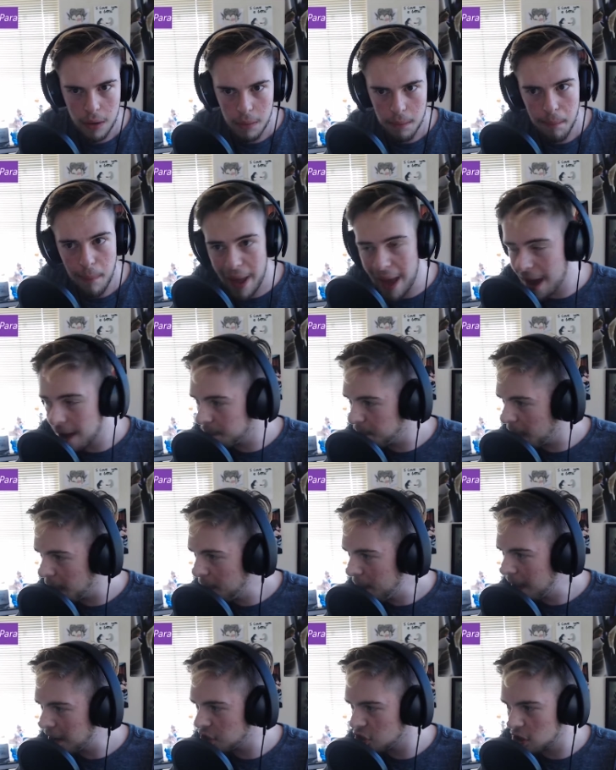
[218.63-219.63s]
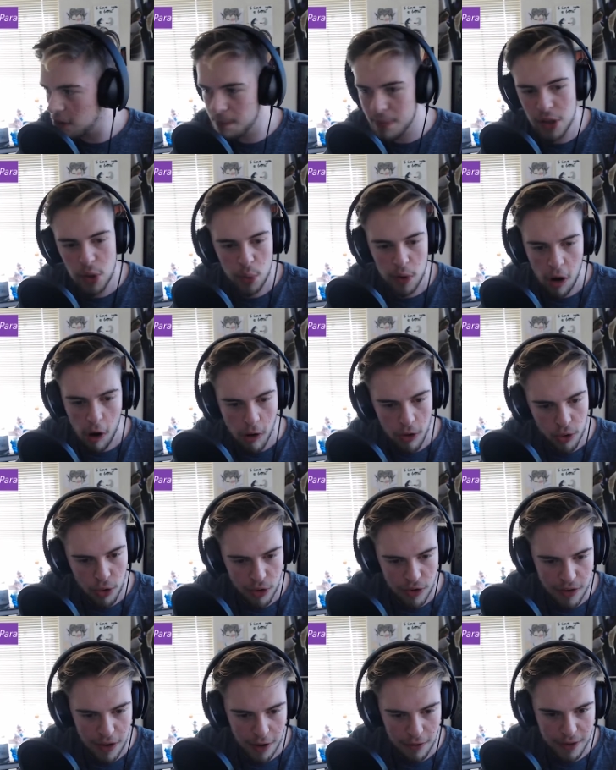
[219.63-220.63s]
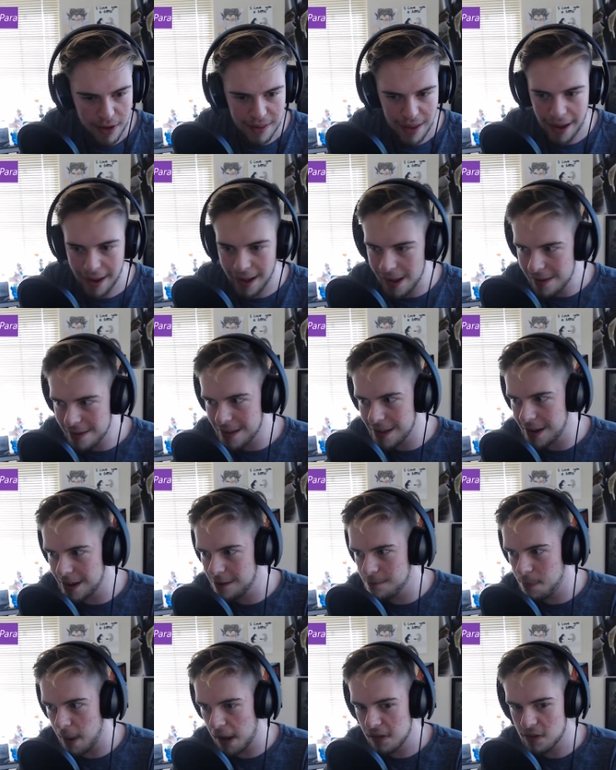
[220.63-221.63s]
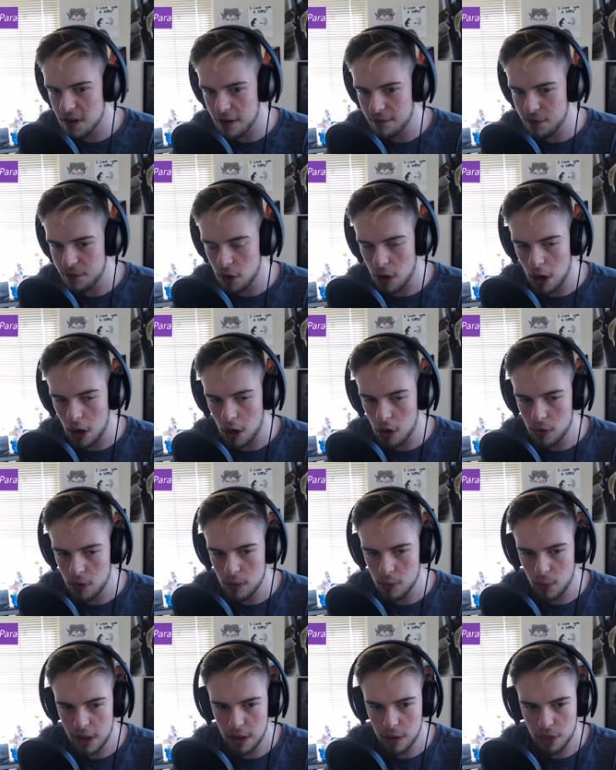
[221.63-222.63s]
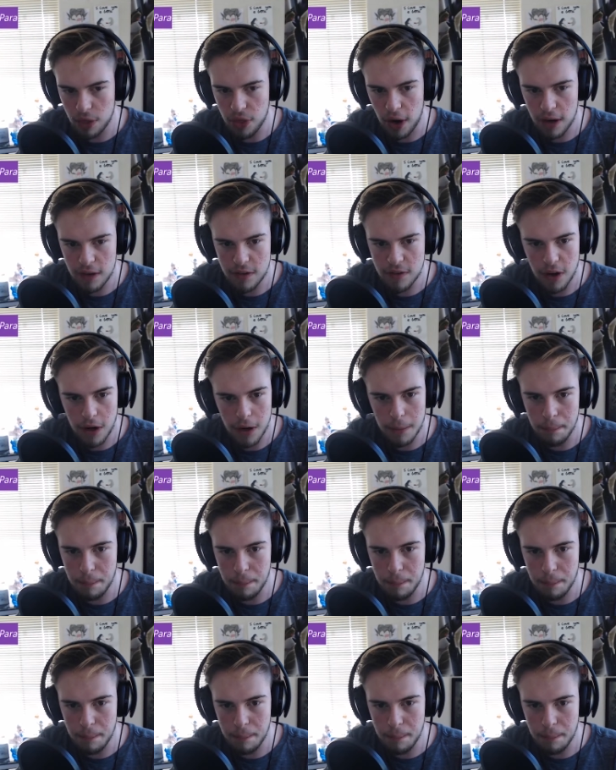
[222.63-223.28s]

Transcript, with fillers: Man, maybe I shouldn't be doing article stuff because I guess it is based off your own what your thoughts are.